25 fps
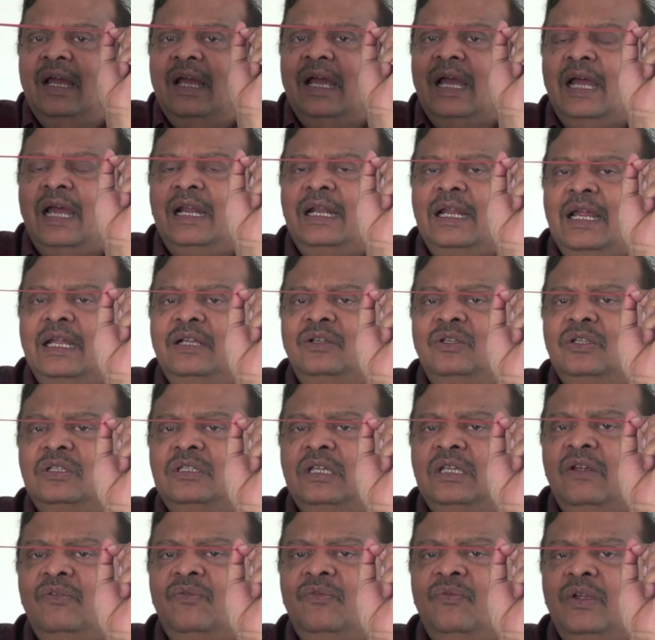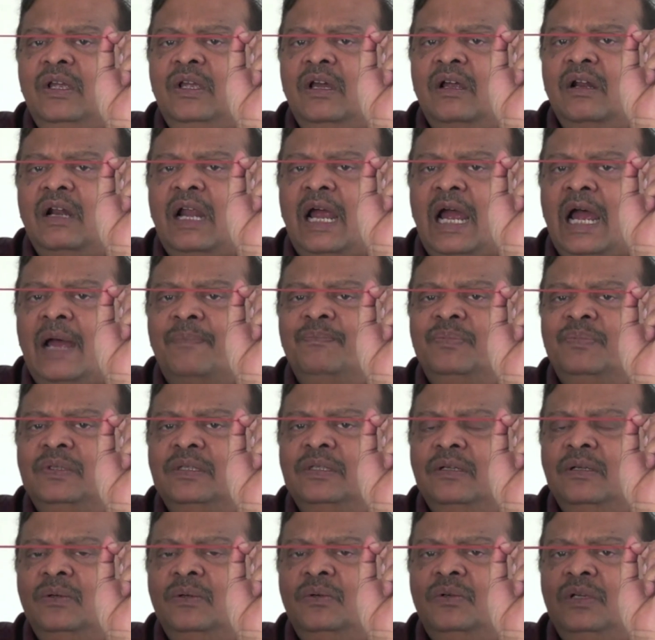And like this, if we are
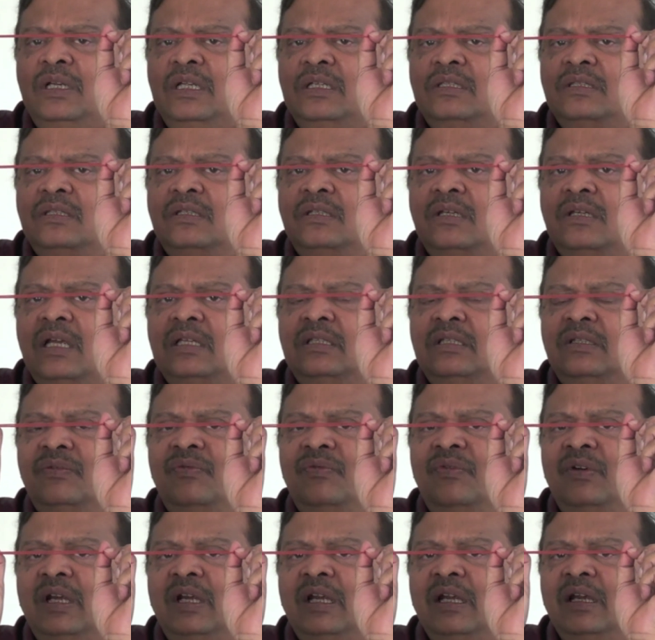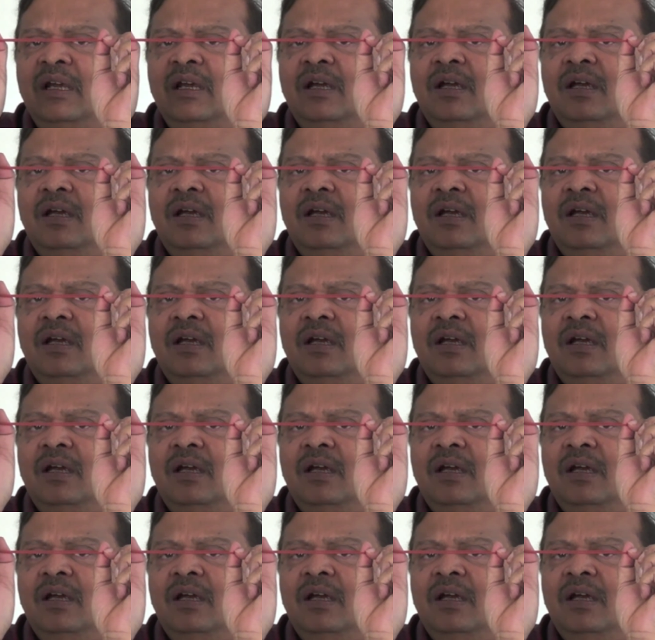absolutely stress free,